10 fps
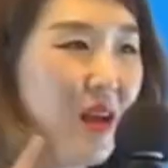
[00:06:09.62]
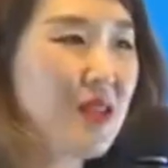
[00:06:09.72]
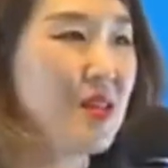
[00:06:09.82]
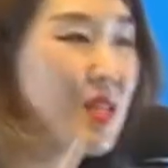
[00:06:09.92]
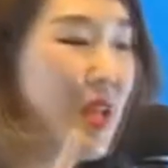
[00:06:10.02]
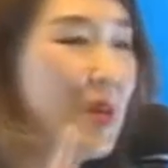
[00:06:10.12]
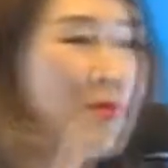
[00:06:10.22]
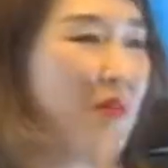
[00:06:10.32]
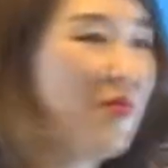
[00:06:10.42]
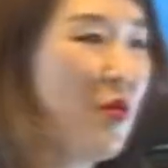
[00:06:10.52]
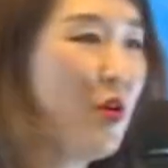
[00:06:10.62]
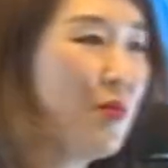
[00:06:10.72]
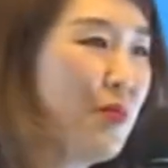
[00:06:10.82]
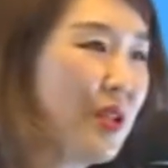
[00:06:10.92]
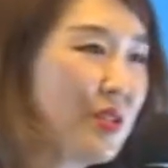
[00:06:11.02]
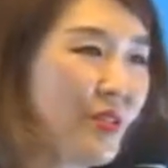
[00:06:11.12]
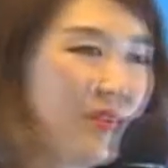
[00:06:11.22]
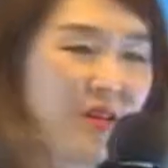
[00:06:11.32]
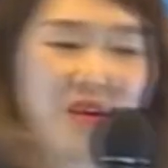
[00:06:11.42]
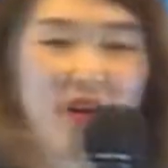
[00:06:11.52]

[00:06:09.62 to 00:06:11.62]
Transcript: And they take before picture